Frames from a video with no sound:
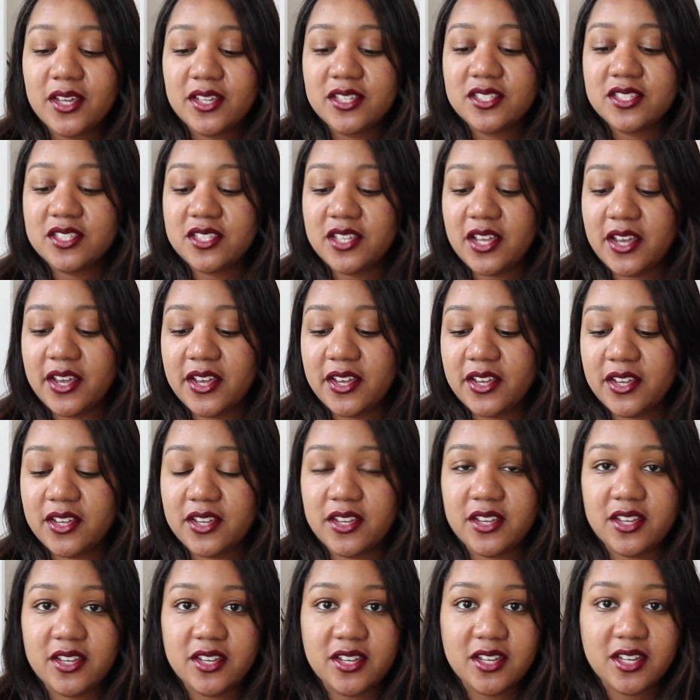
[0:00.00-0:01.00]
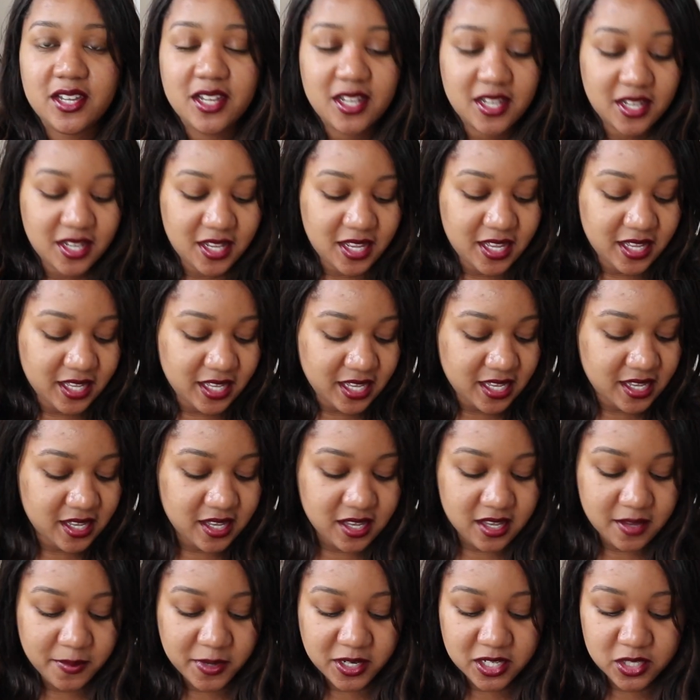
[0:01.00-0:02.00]
So like,
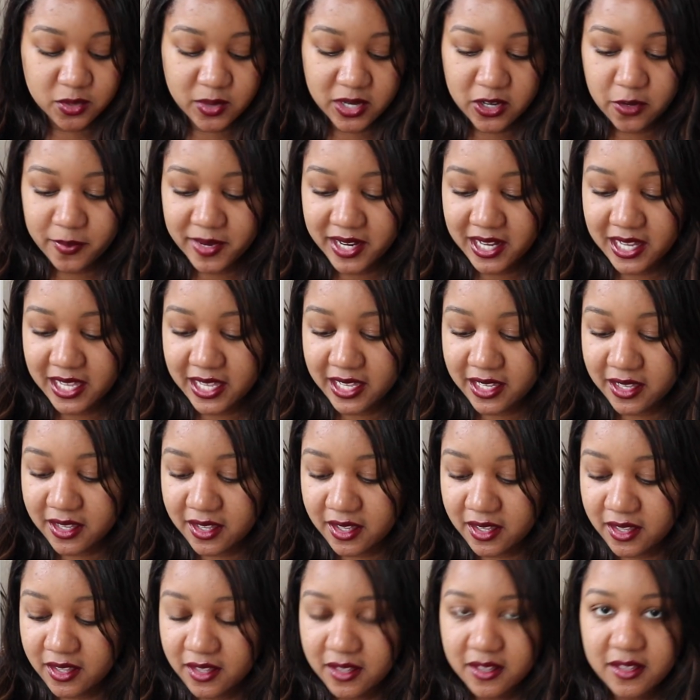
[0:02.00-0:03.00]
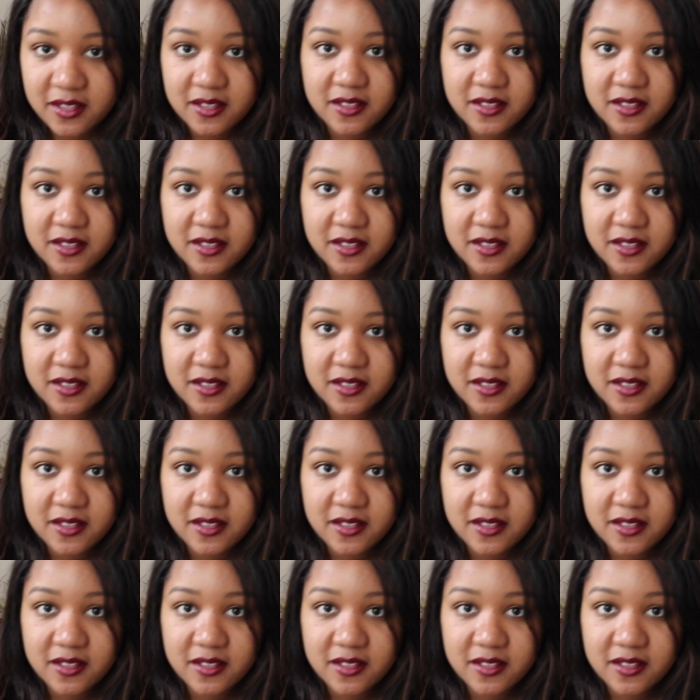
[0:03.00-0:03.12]
I'm just going on my leg,